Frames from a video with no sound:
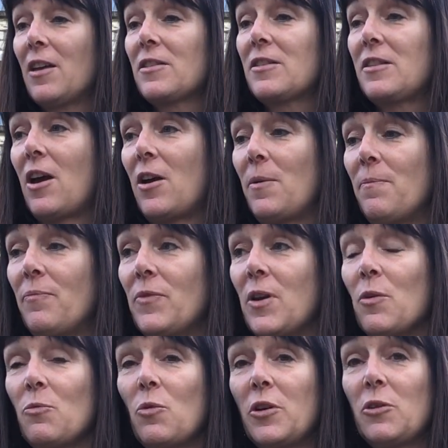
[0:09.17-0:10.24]
So
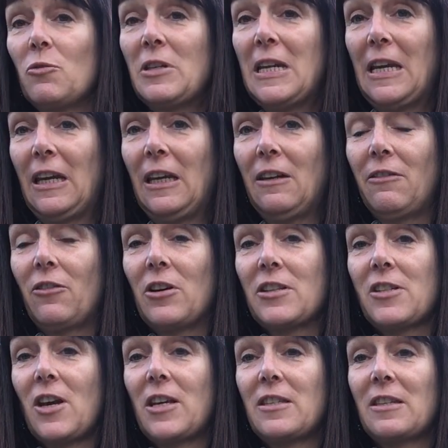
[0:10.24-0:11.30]
what you'll need for our
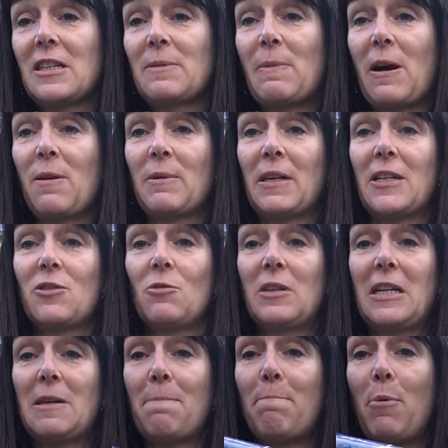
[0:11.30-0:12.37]
science experiment is you'll
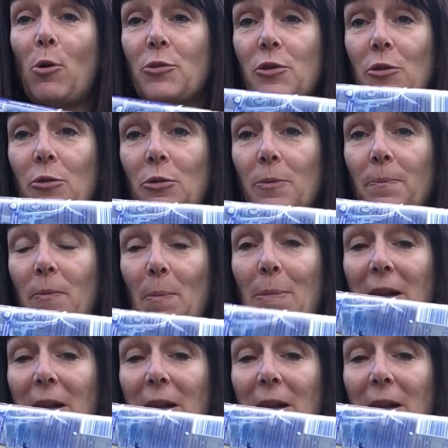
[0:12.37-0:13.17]
need a bottle,